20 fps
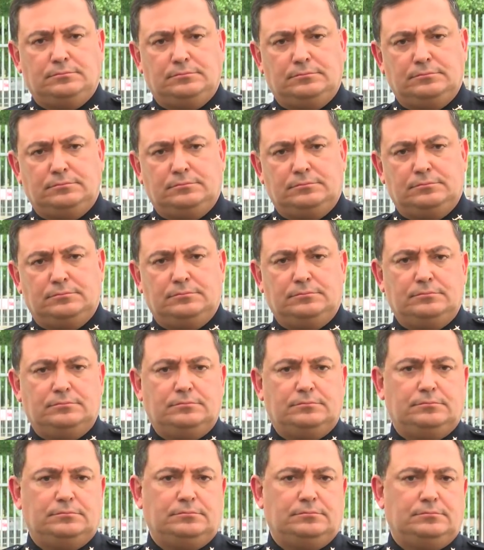
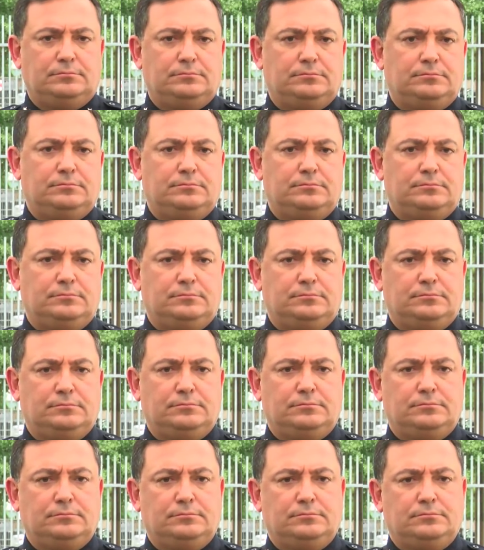
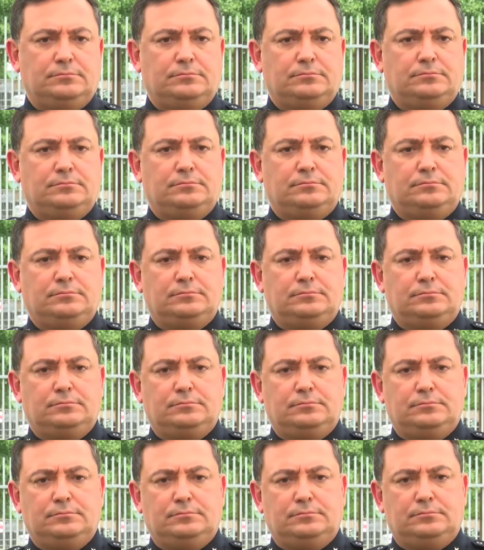
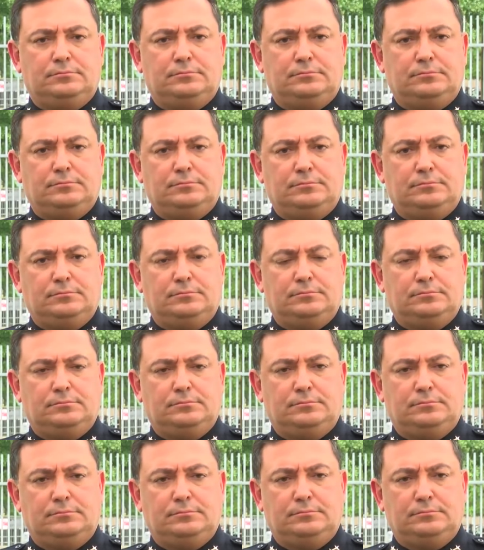
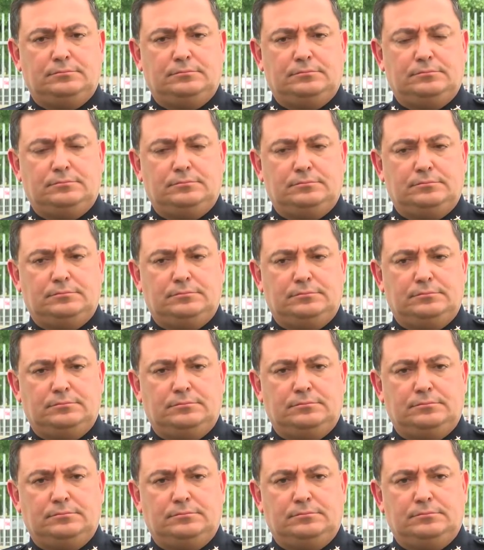
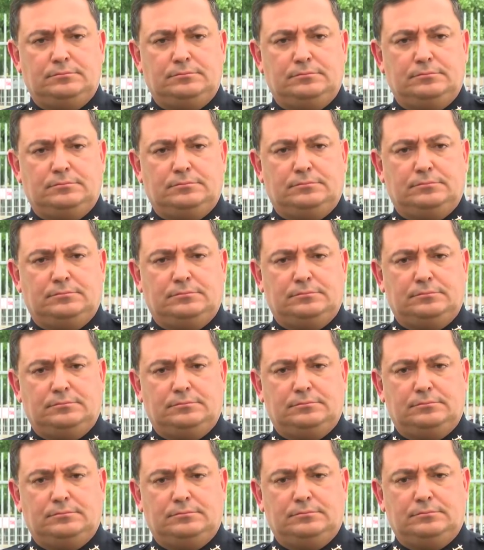
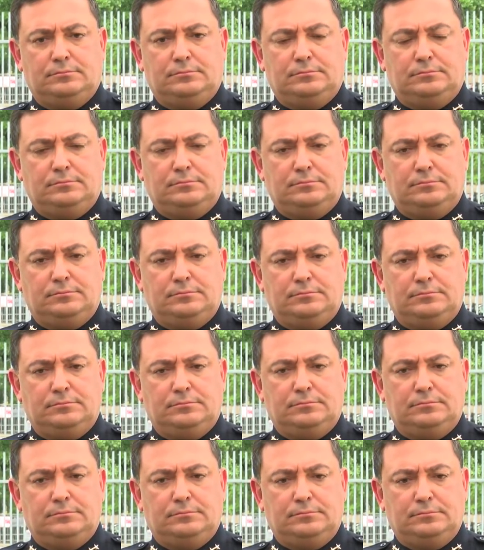
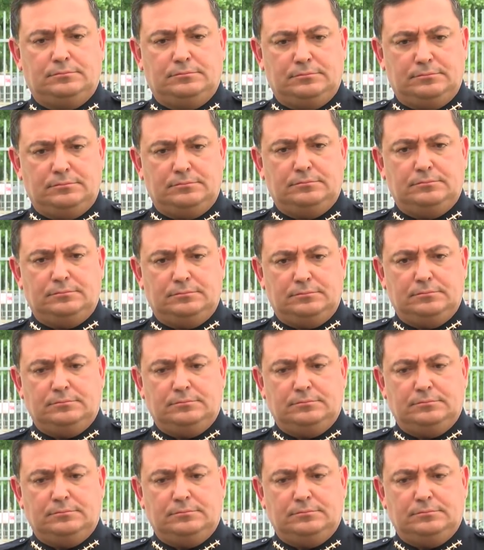No words are spoken by the person on screen.